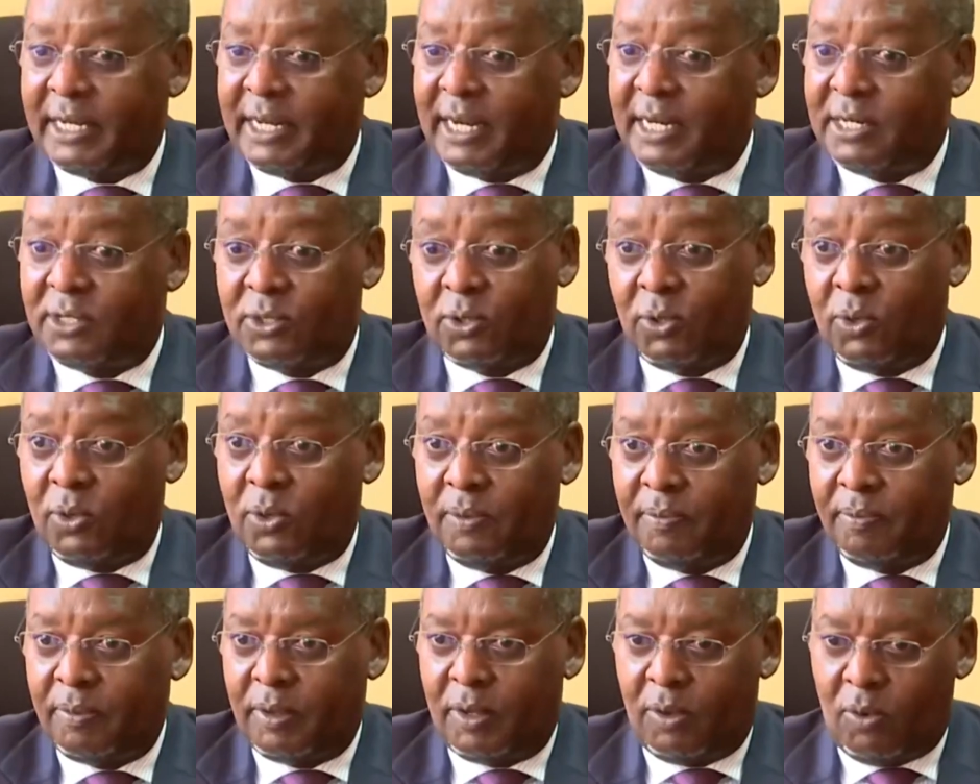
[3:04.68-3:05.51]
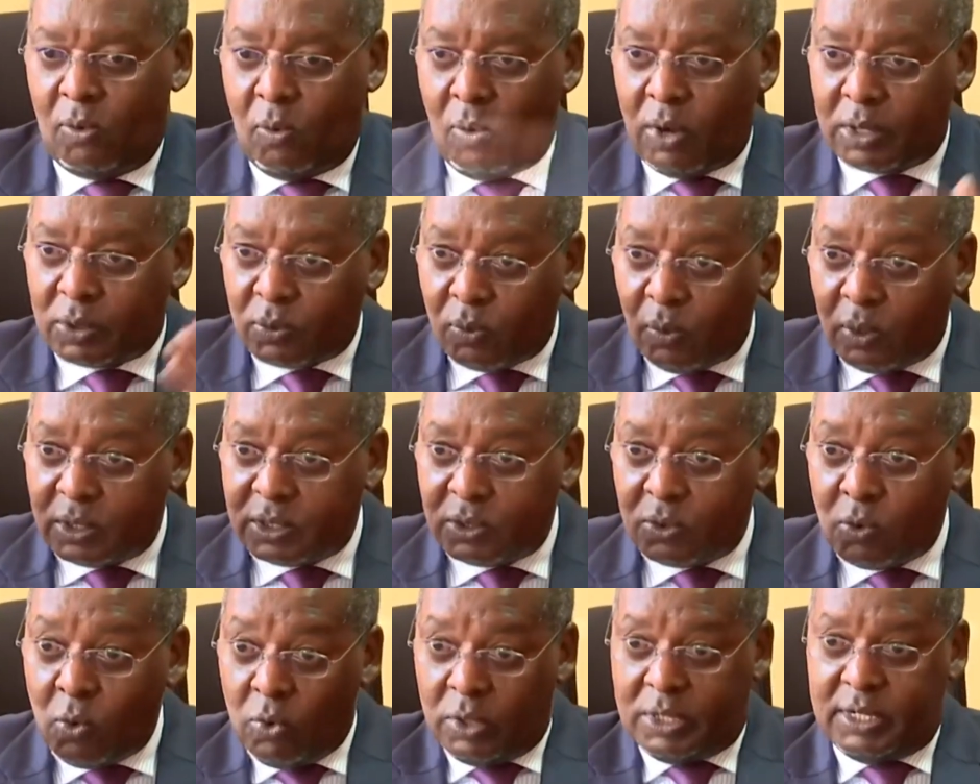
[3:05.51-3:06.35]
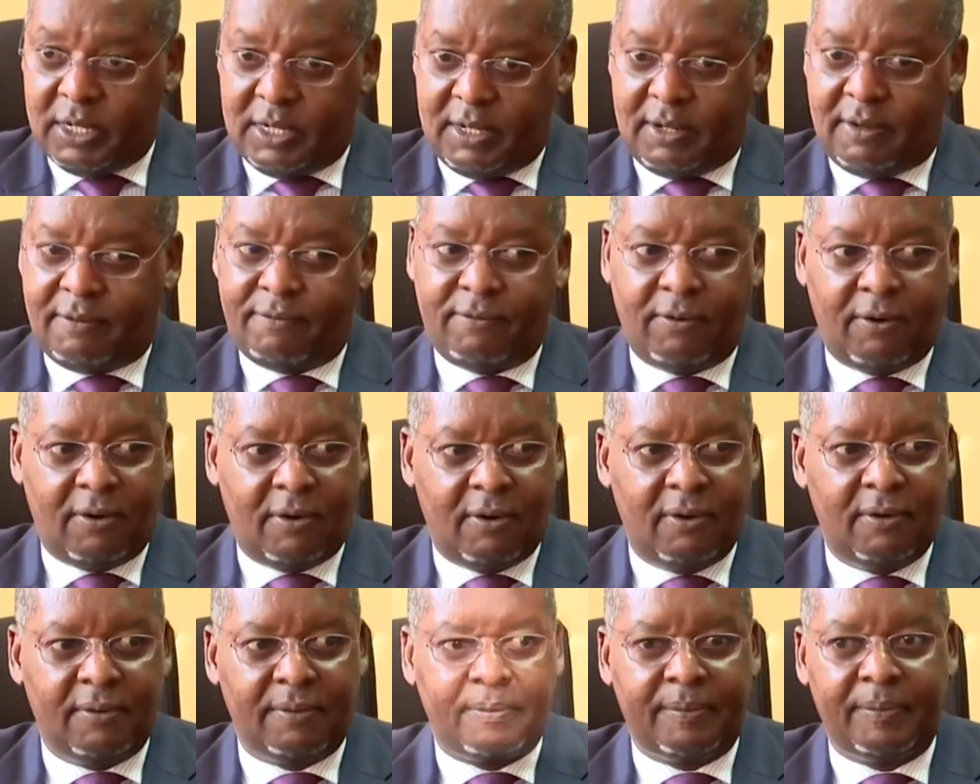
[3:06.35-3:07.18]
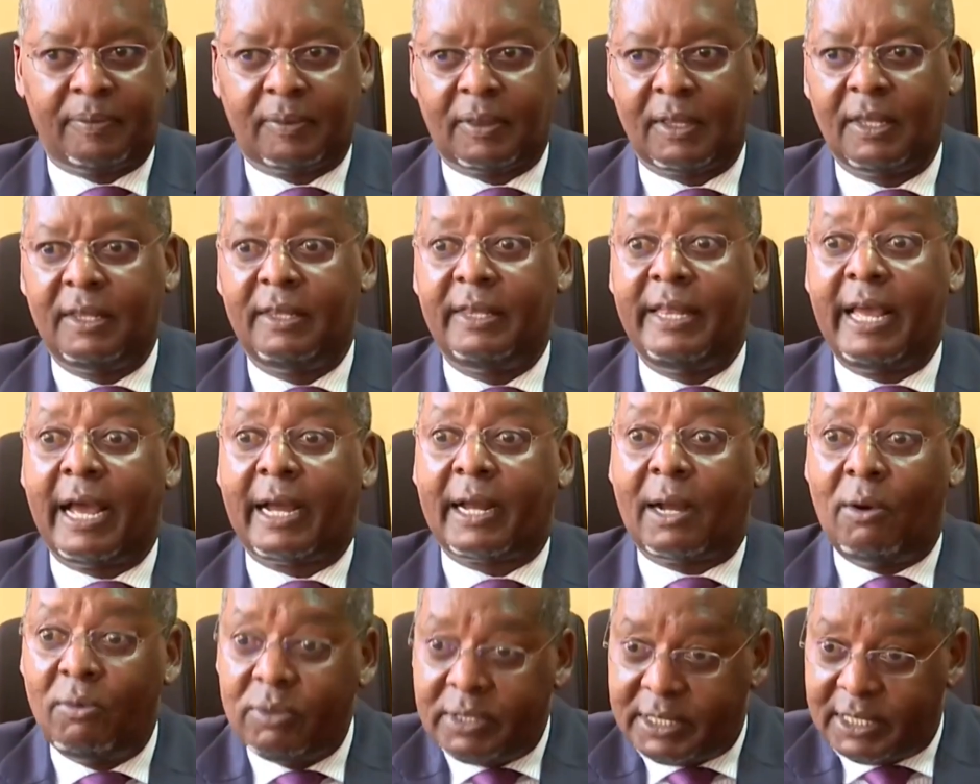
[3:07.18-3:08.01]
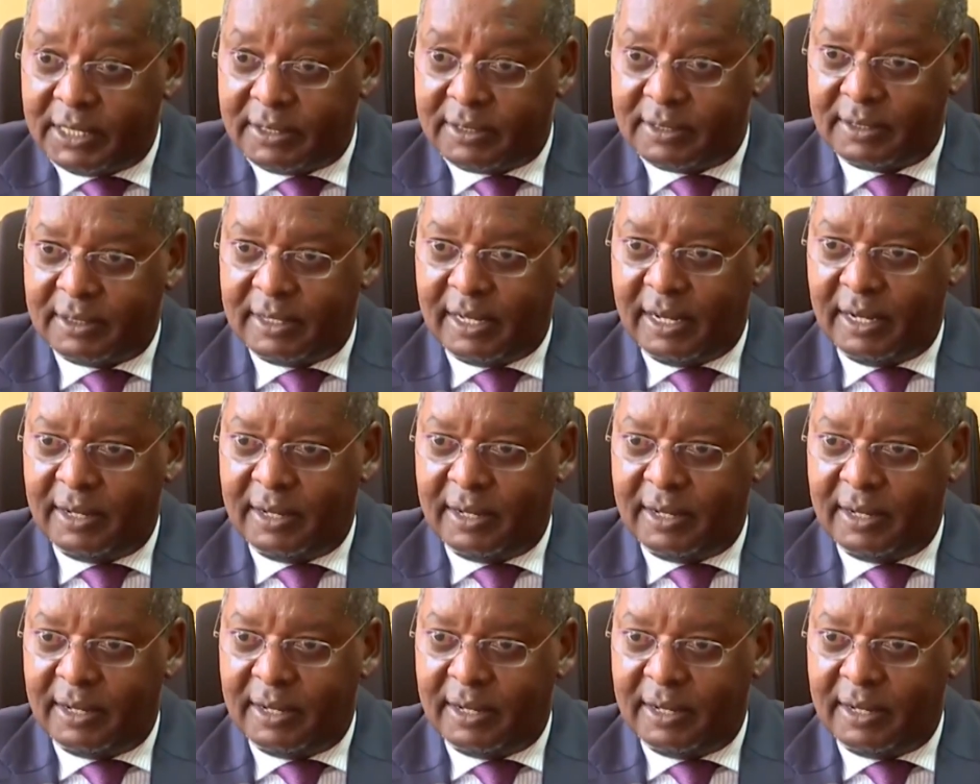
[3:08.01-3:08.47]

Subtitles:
and saw what was good for their counties.